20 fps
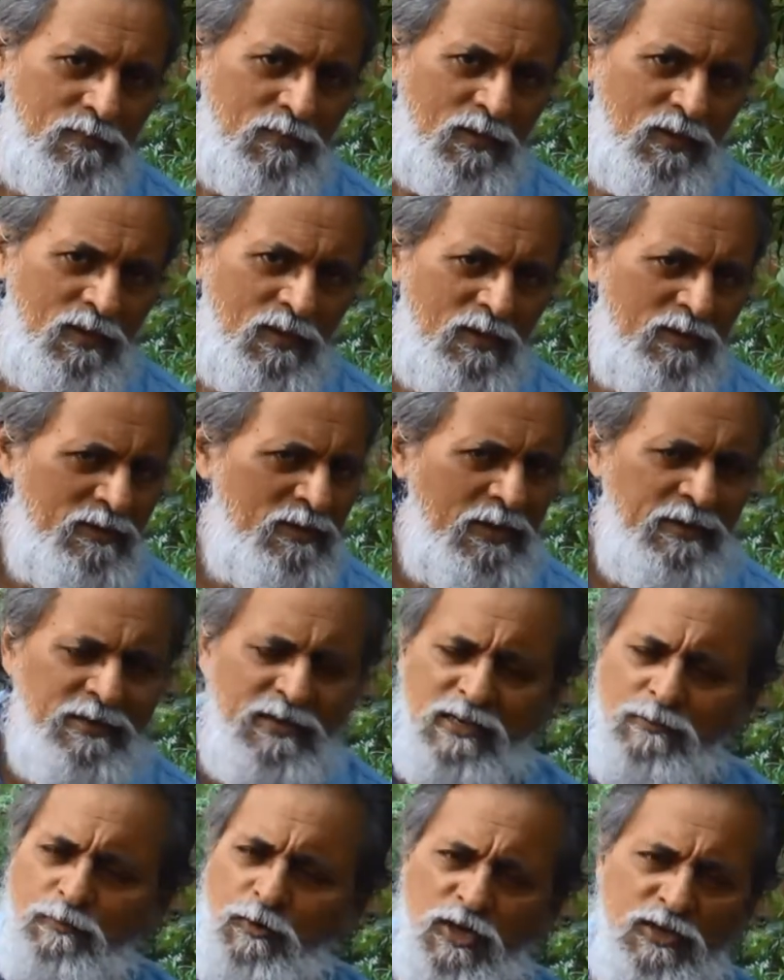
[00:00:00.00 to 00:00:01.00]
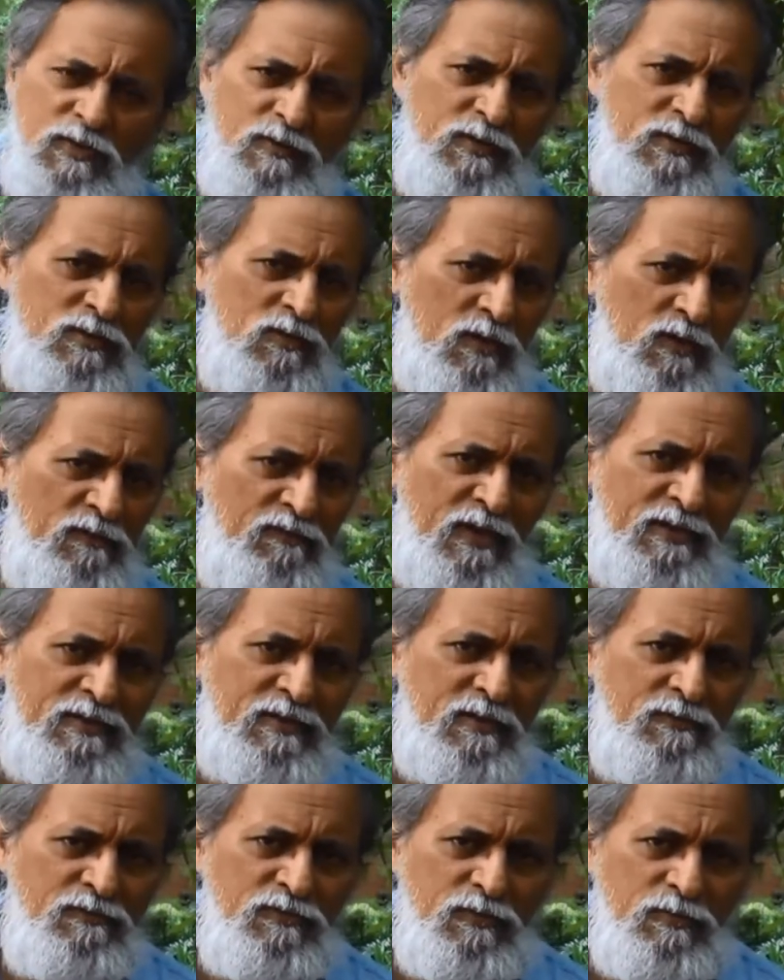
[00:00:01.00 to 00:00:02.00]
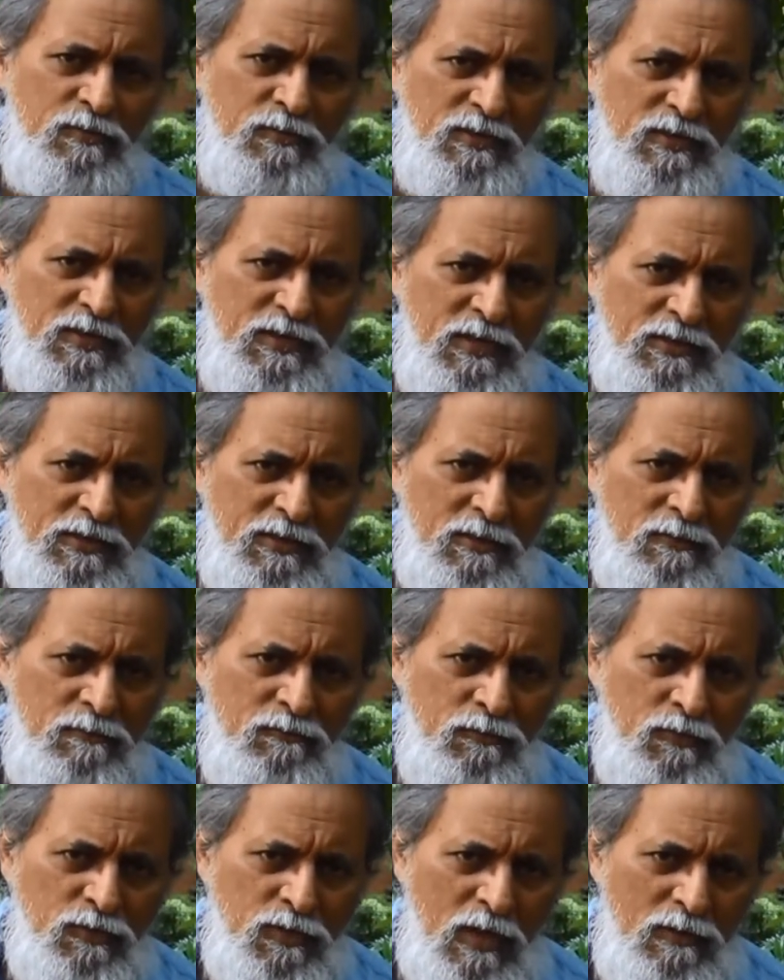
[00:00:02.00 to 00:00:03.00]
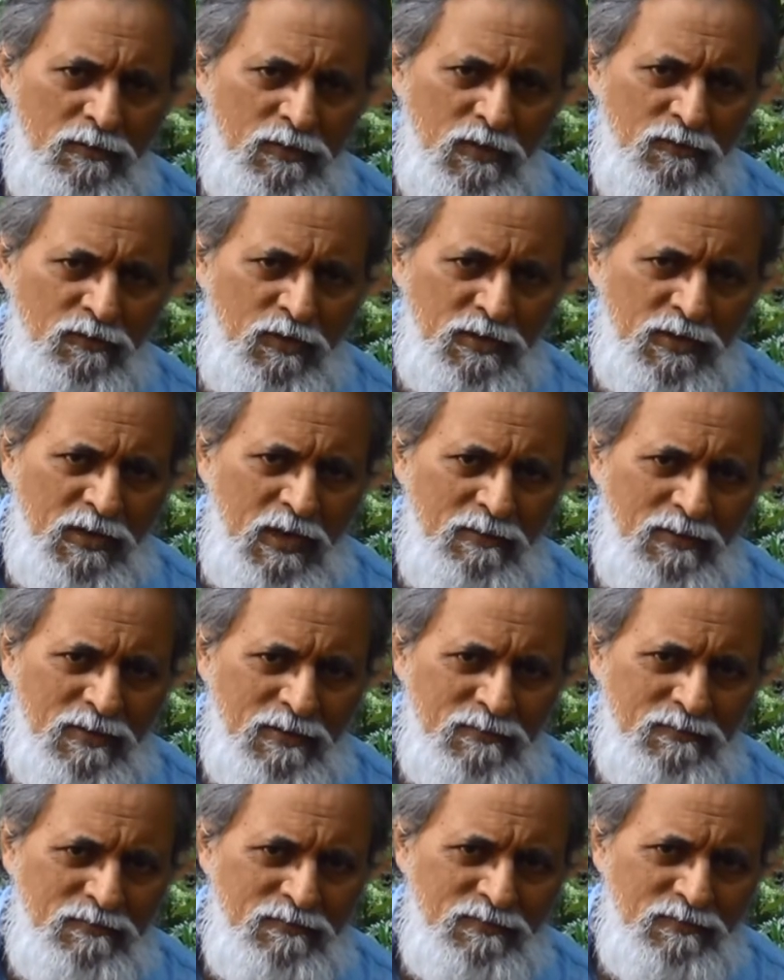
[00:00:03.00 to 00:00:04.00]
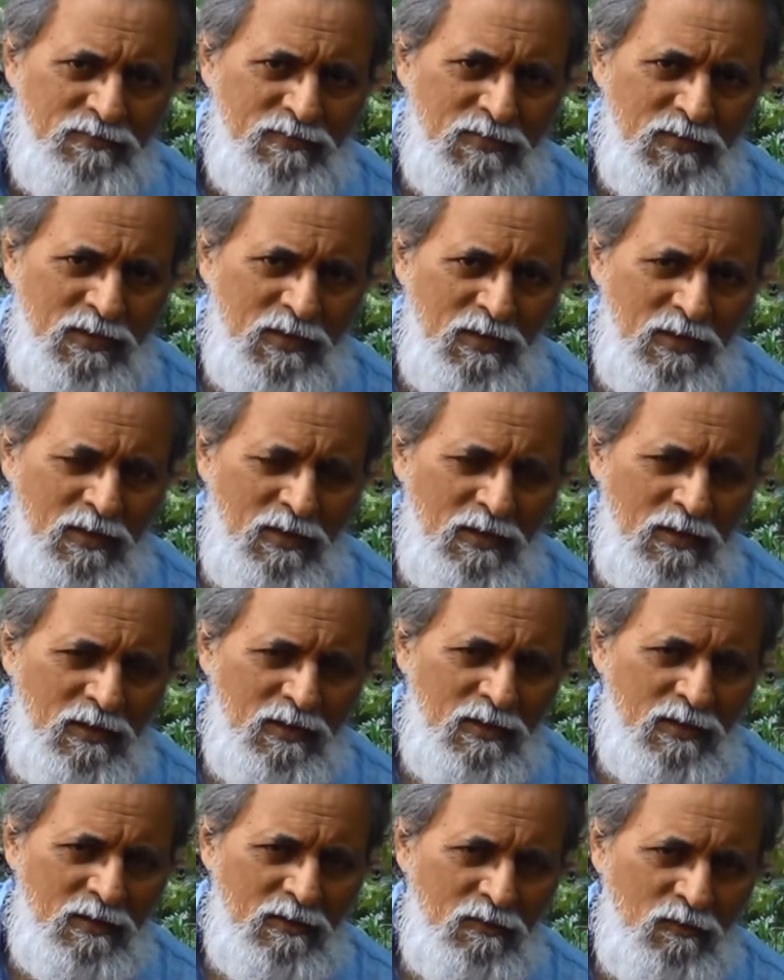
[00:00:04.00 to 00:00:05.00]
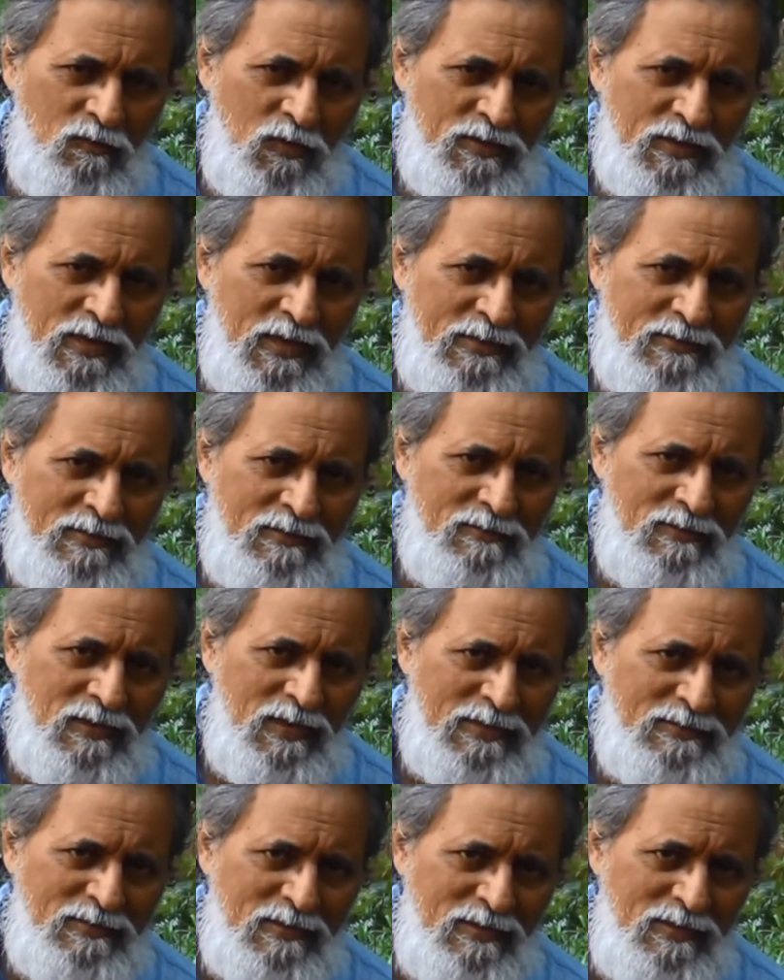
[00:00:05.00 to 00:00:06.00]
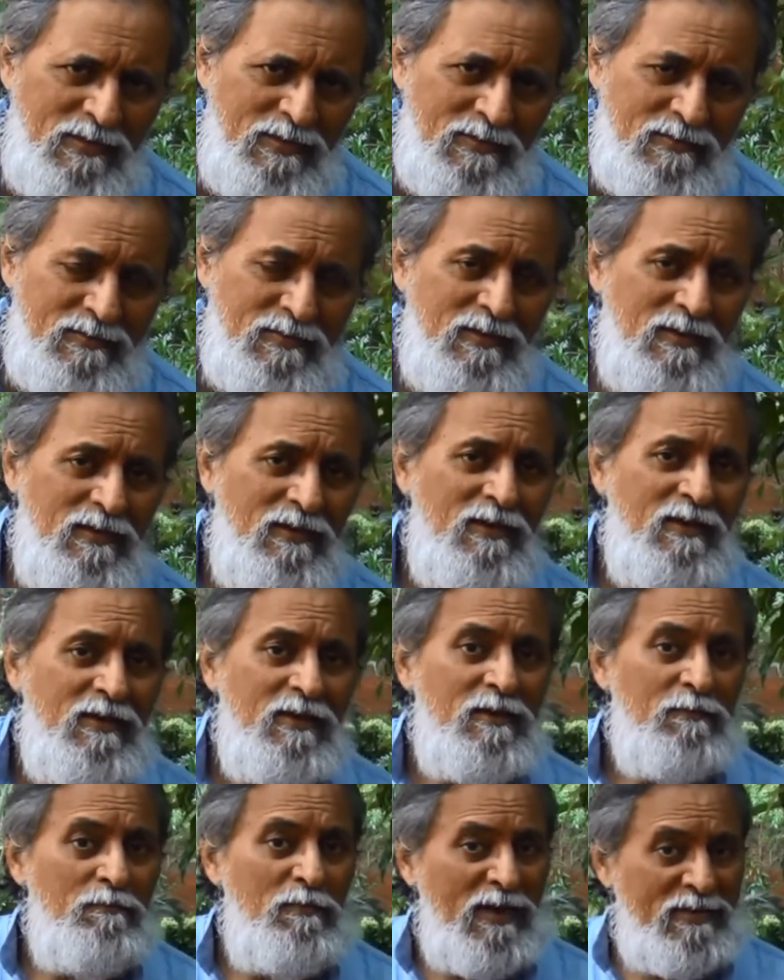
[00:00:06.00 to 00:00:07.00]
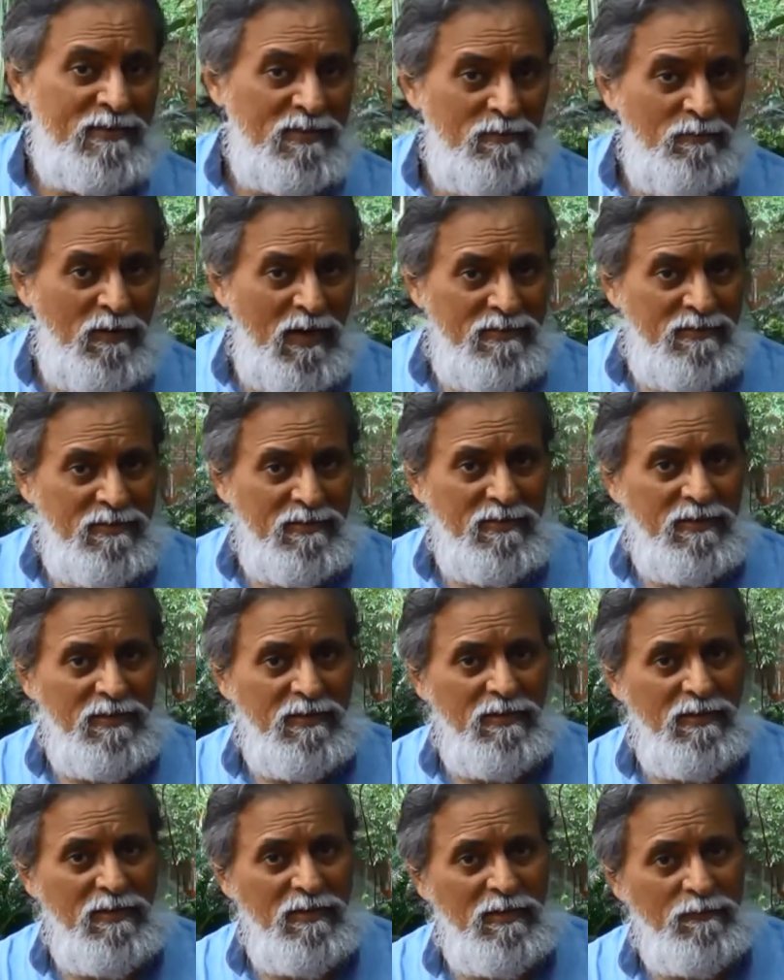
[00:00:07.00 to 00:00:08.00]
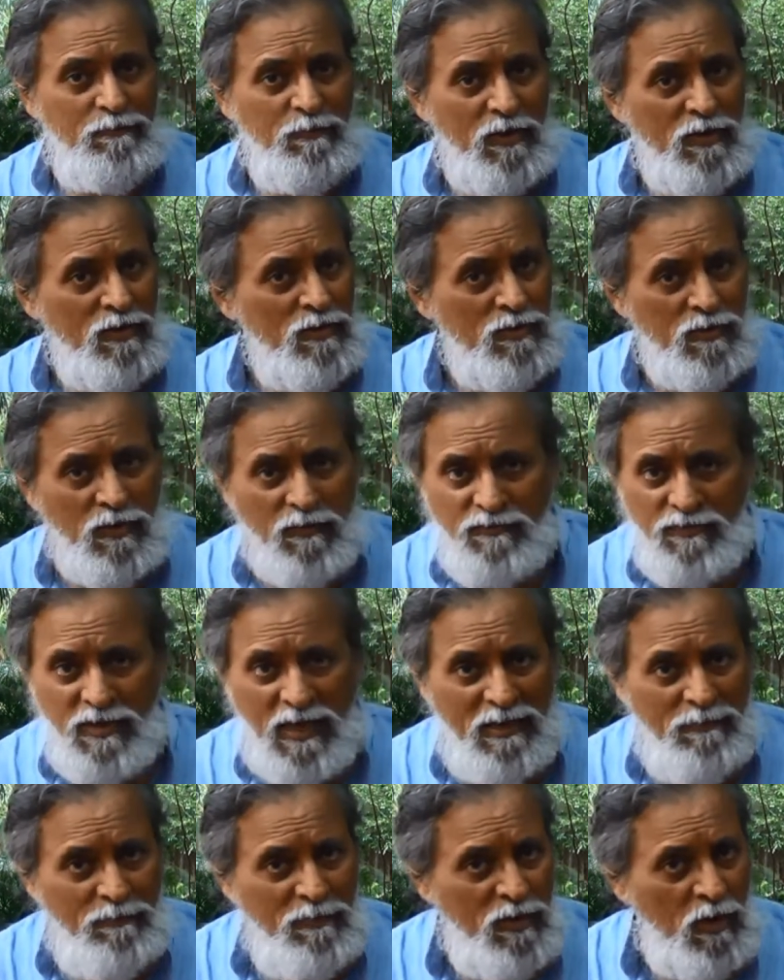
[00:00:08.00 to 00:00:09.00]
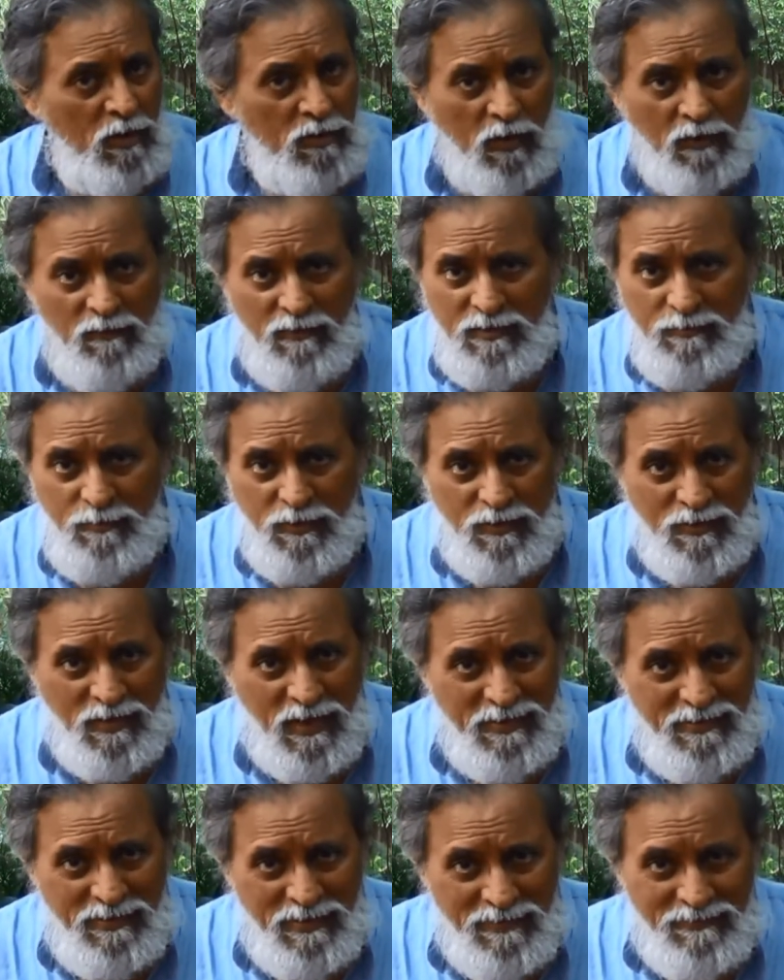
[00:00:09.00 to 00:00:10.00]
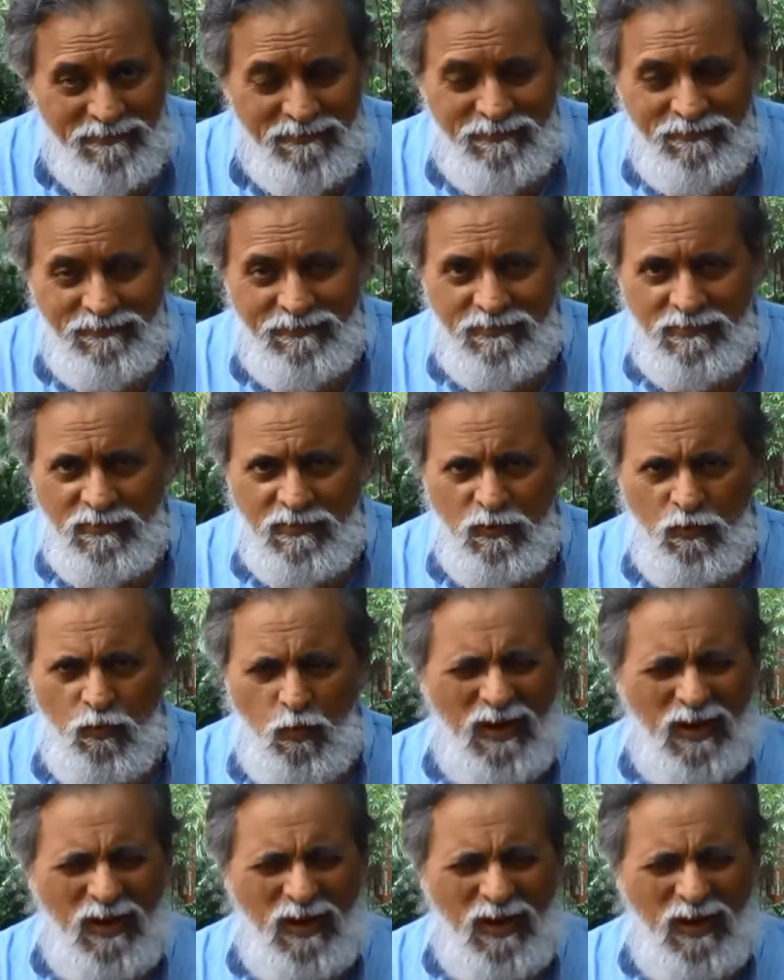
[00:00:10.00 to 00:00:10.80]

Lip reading: In any case, productivity is not affected if you irrigate it in 4 hours or 40 hours. What is the lesson? The lesson is maximizing yield per unit of time may not always be a good idea. What?